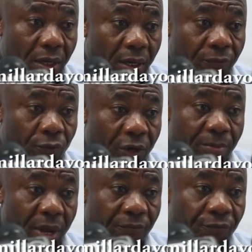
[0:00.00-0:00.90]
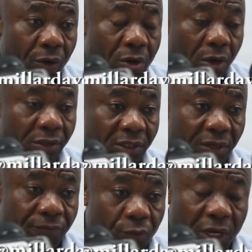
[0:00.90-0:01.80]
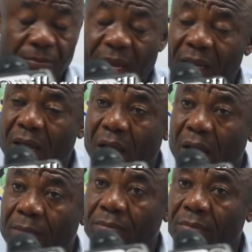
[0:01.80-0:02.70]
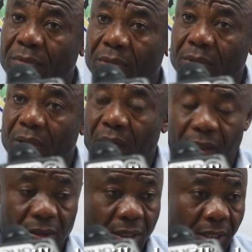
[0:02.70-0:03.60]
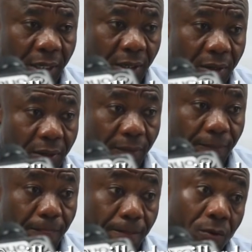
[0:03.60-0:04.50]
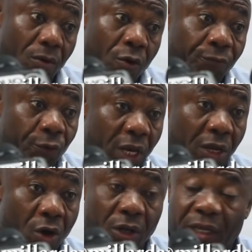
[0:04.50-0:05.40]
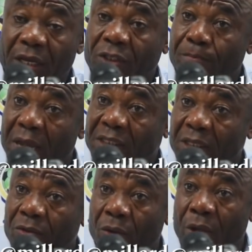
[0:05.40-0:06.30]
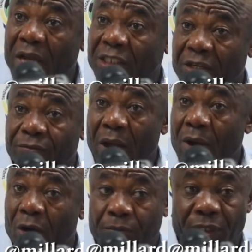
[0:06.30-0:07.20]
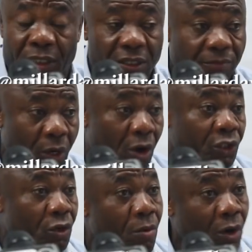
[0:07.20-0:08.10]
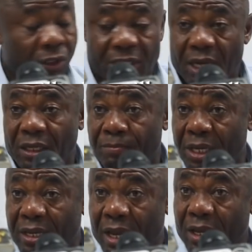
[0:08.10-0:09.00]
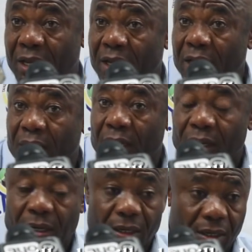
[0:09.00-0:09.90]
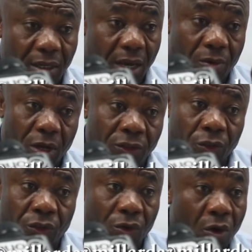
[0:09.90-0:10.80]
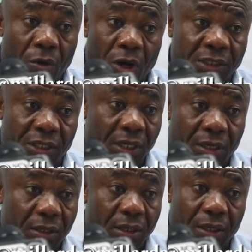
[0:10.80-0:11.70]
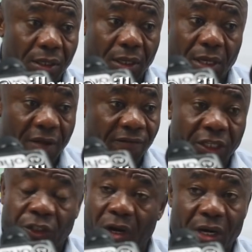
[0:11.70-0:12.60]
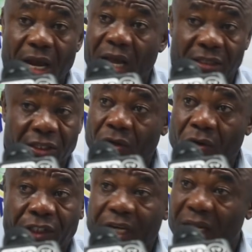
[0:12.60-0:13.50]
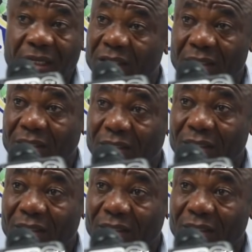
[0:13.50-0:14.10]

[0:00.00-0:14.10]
if we remain focused, if we remain calm, and hopefully God in his mercy, we will achieve our objective. But also want to thank the media. I want you to know one thing. Every journey has its own challenges.